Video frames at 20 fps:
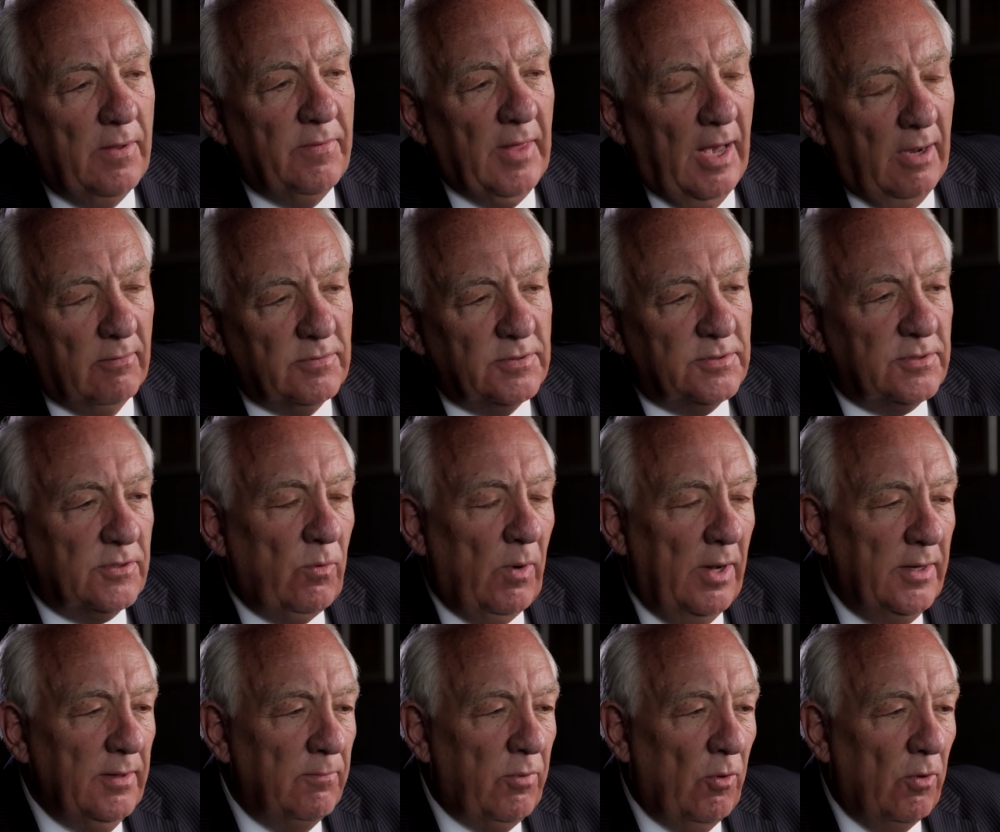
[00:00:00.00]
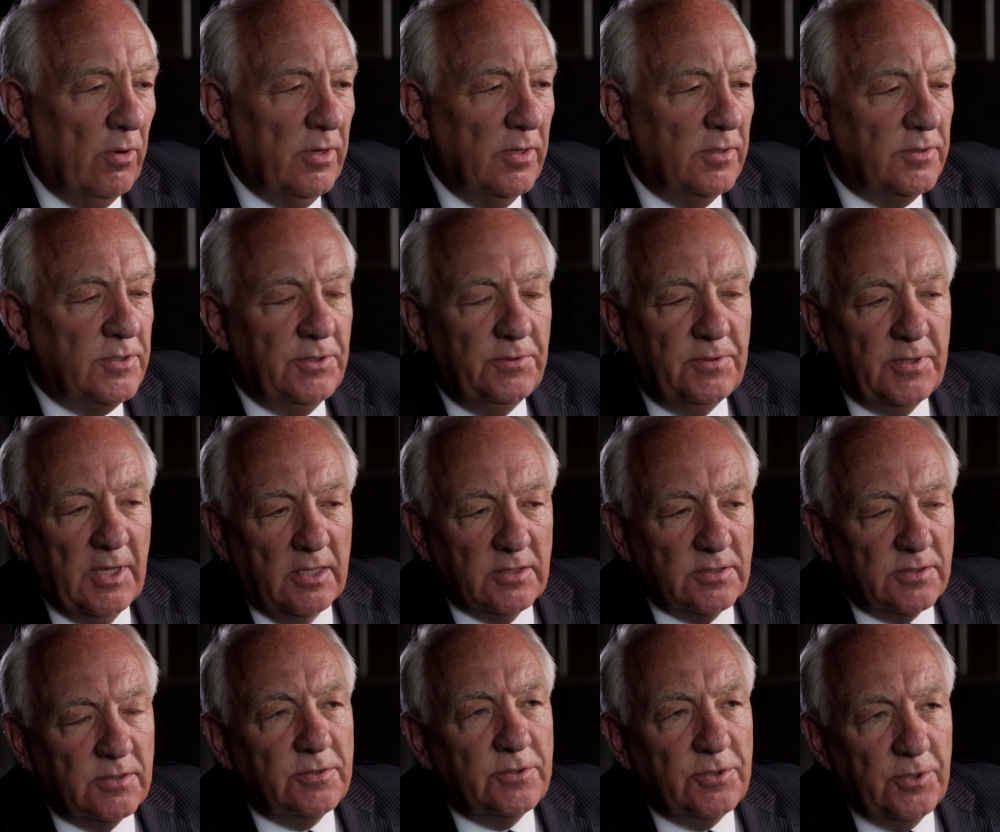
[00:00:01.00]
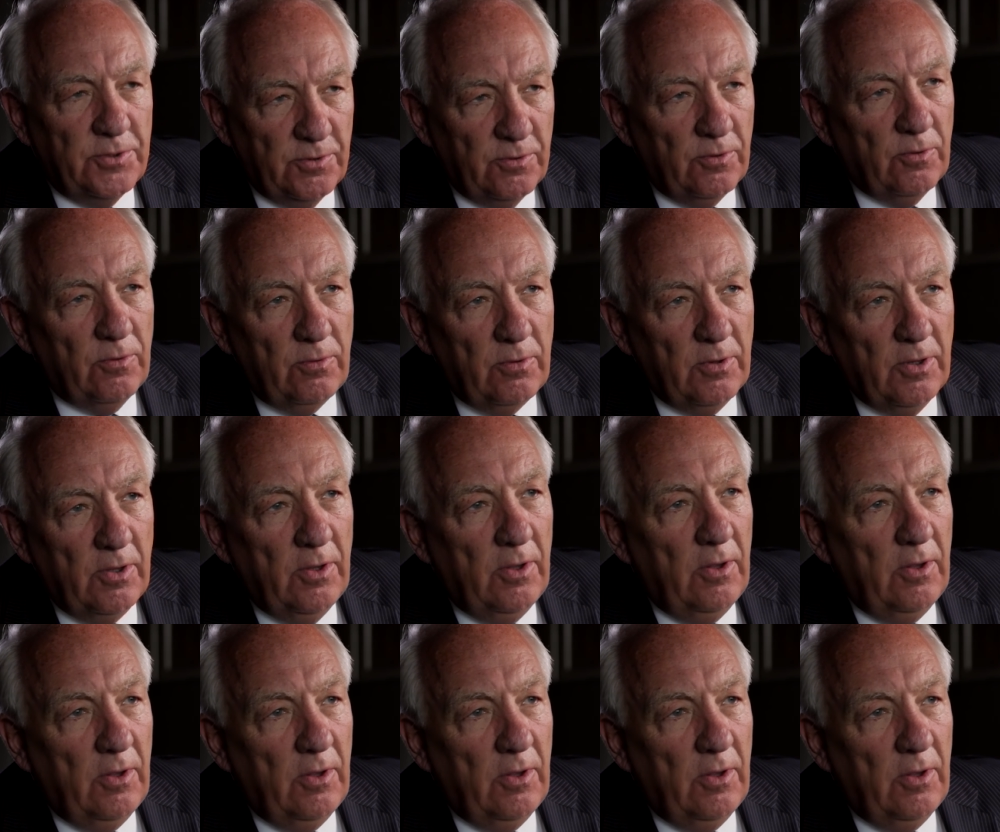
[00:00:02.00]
that was quite important in 2002,